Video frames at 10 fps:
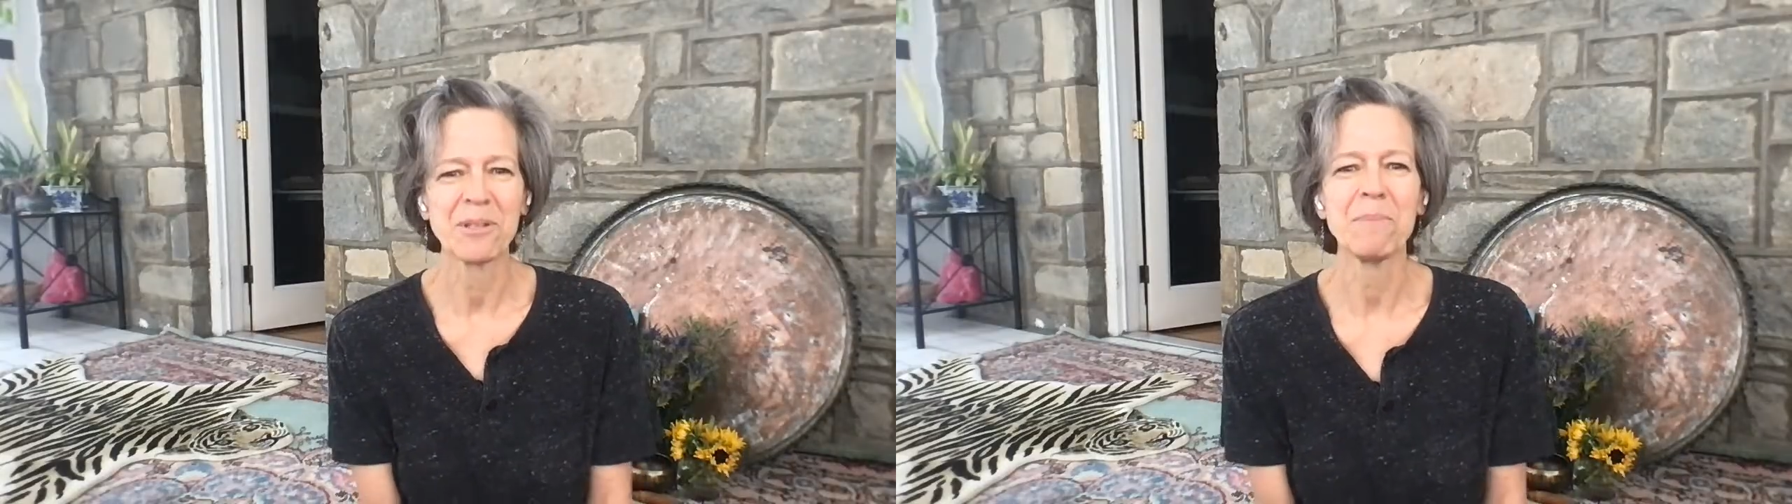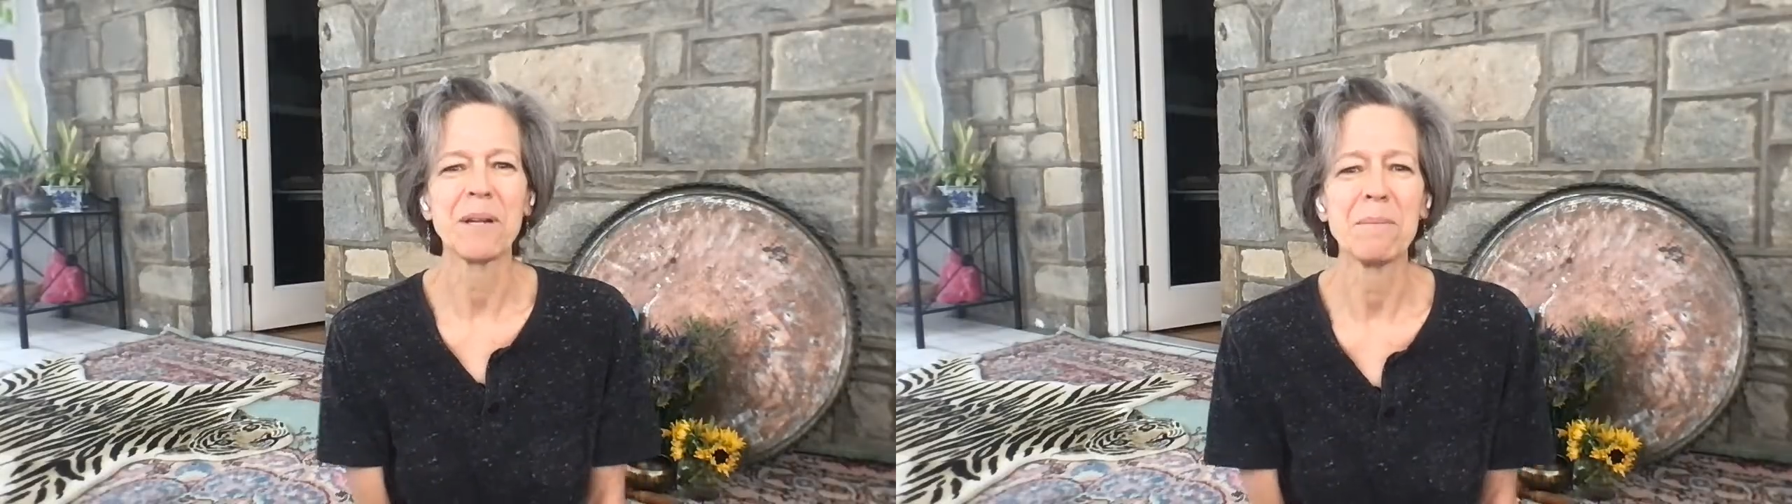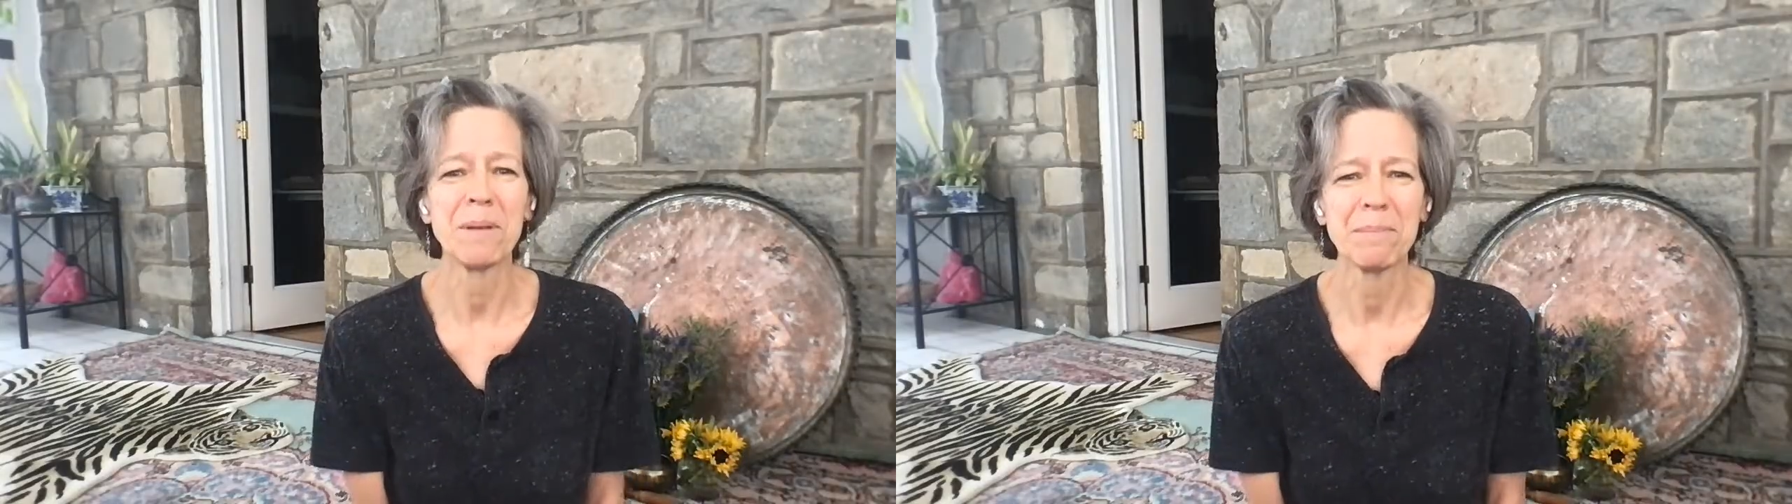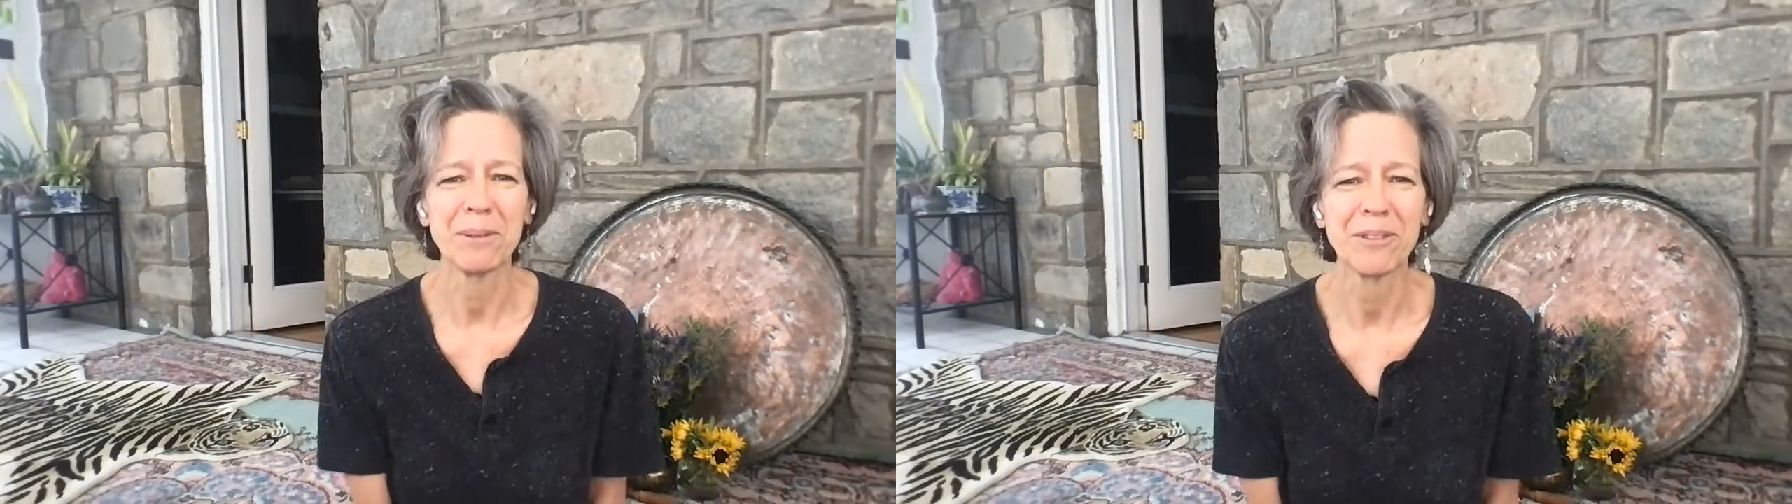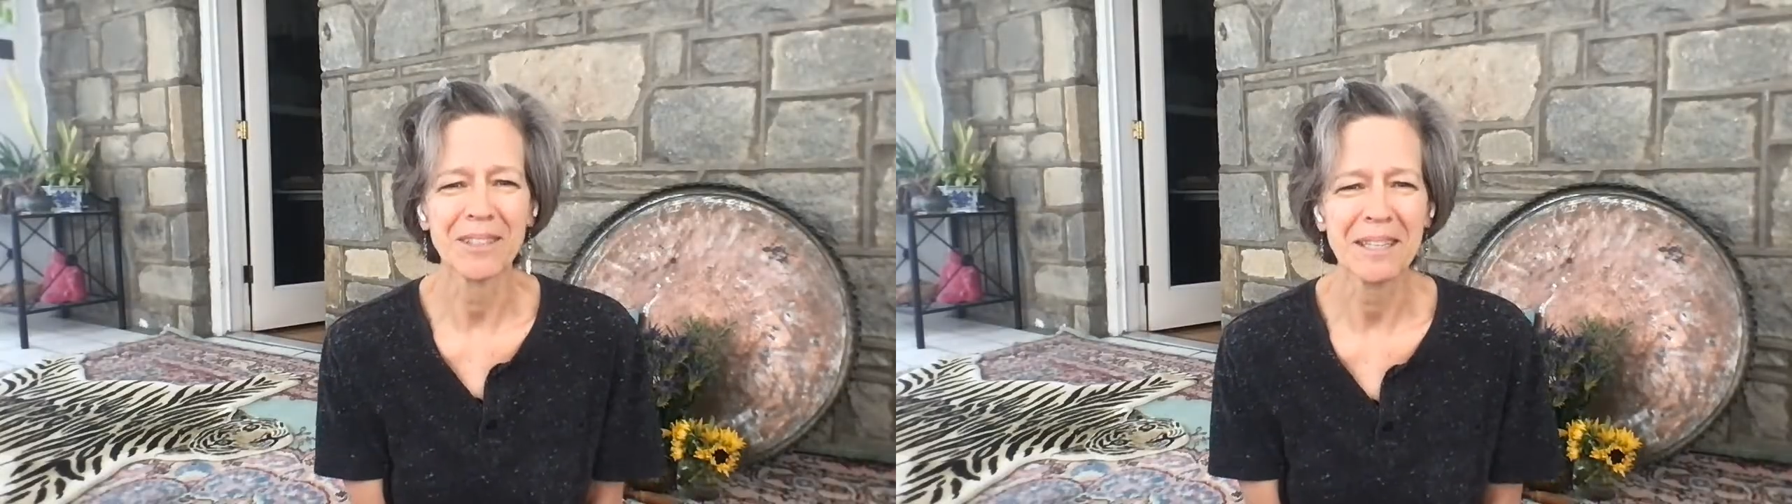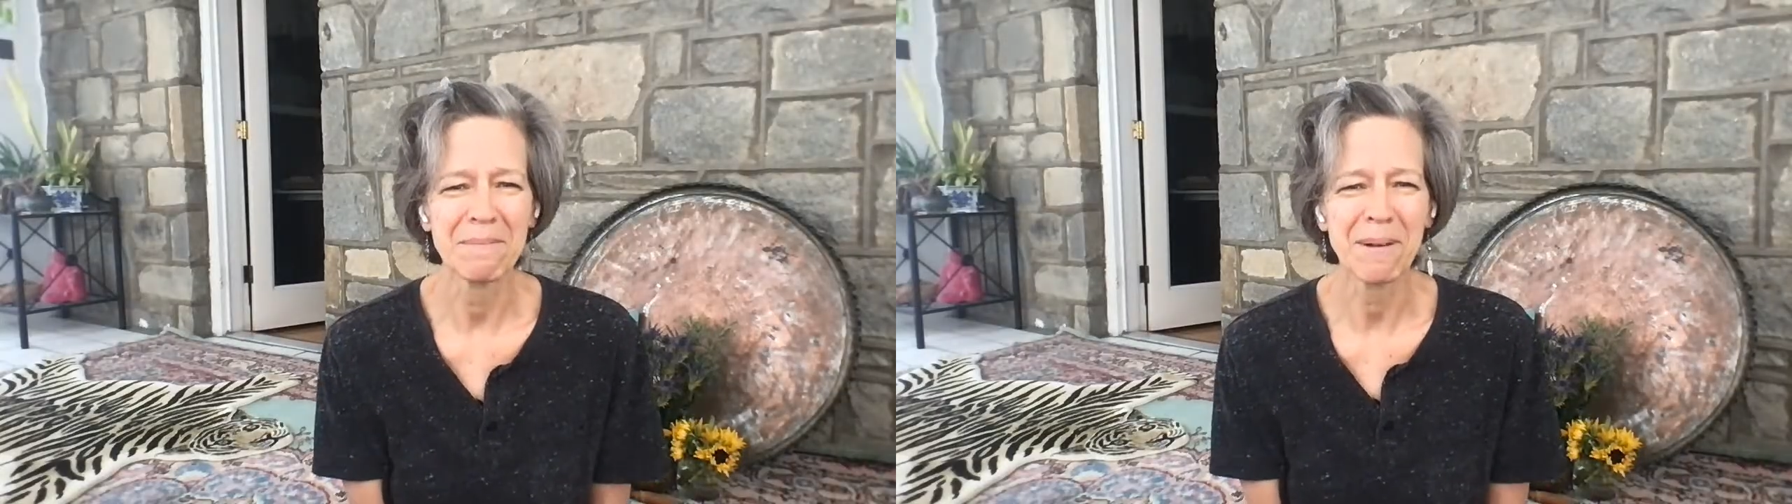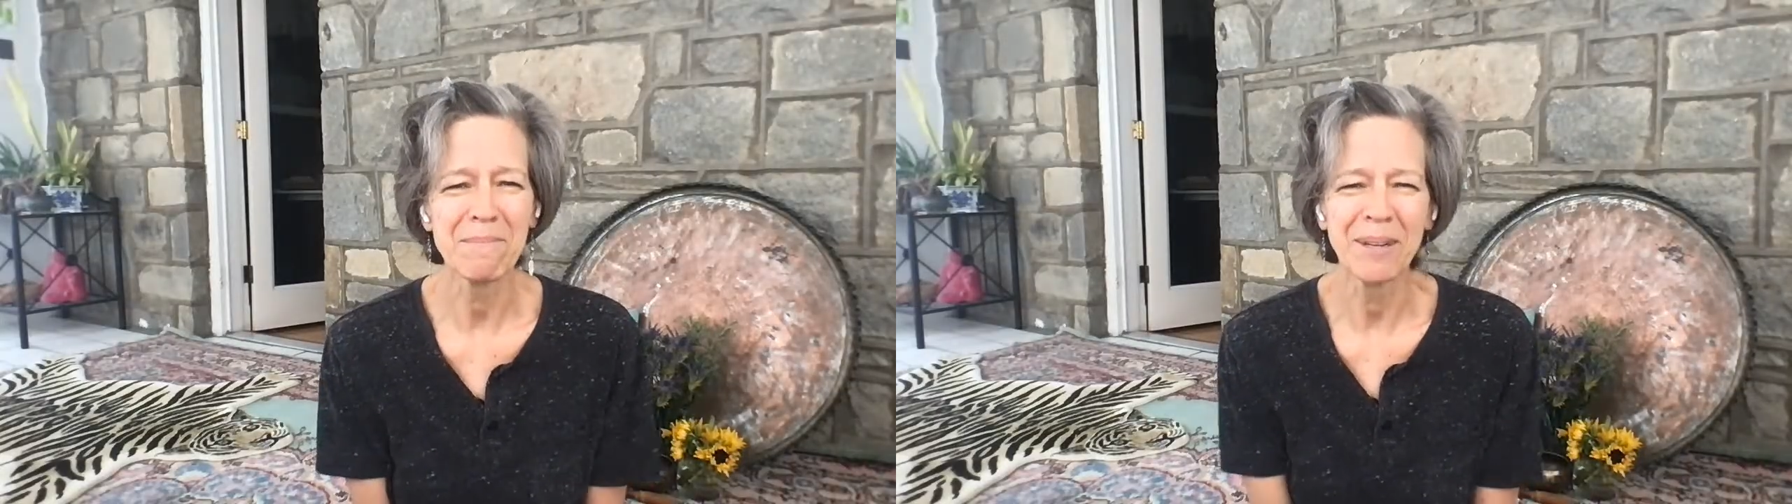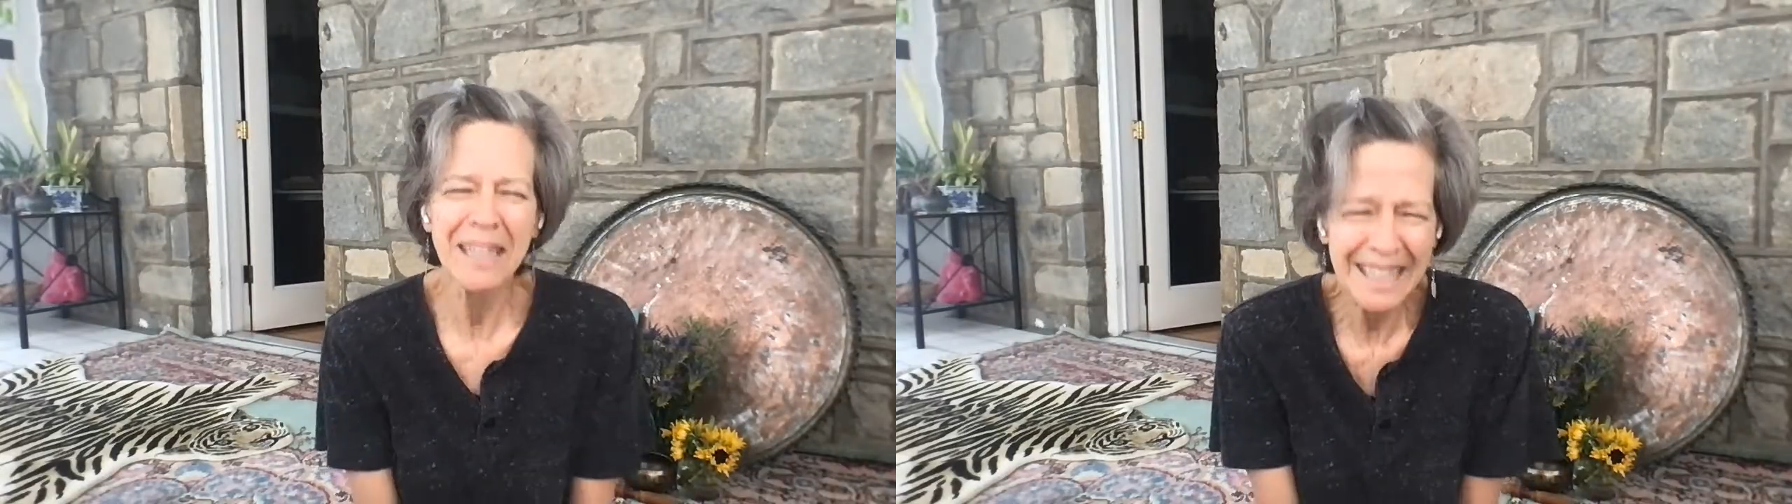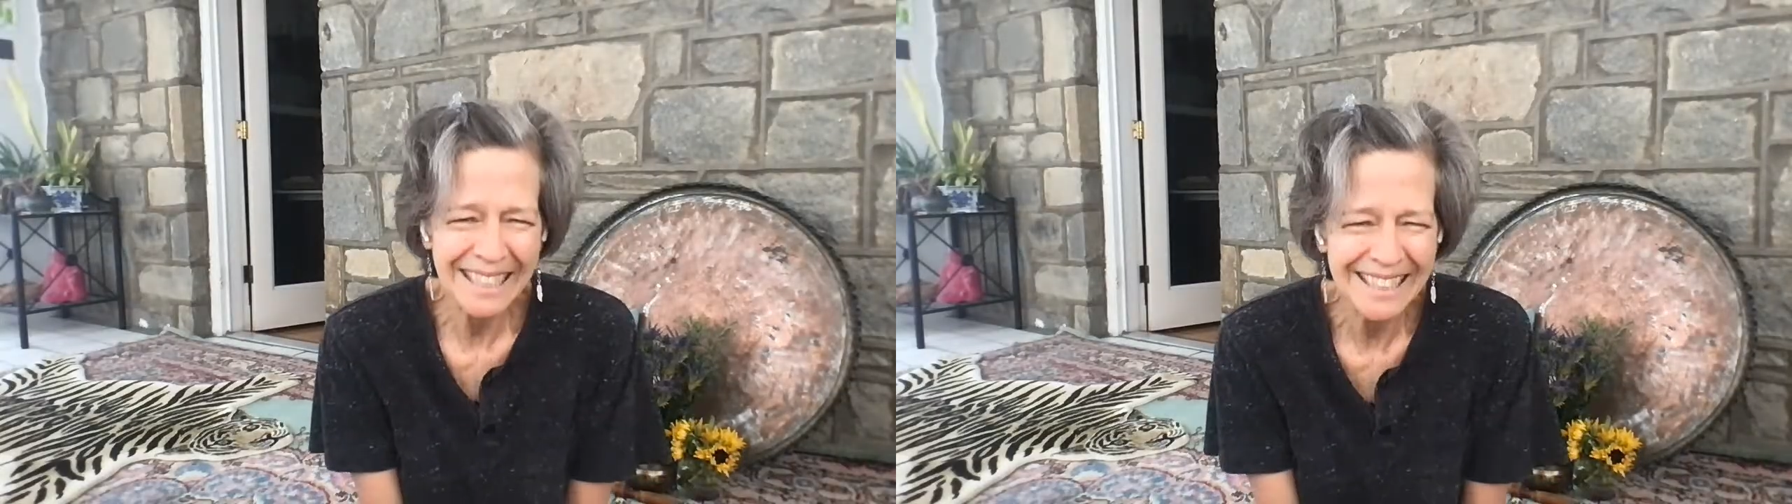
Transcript: So many people to keep up with.